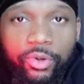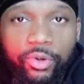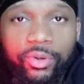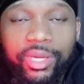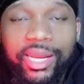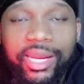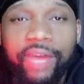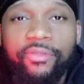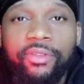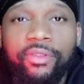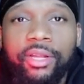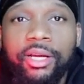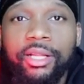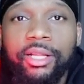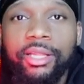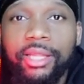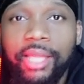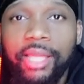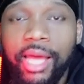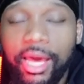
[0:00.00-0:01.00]
And I feel like a
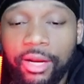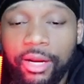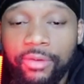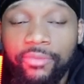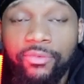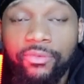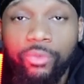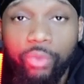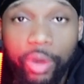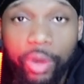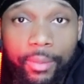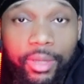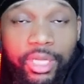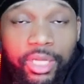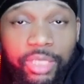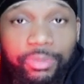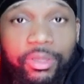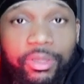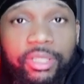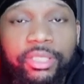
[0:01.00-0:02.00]
lot of women,
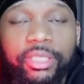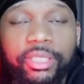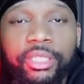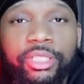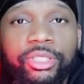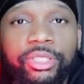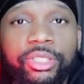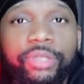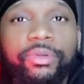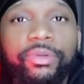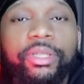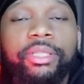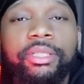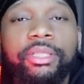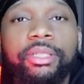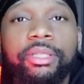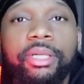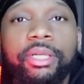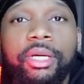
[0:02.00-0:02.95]
especially in this generation,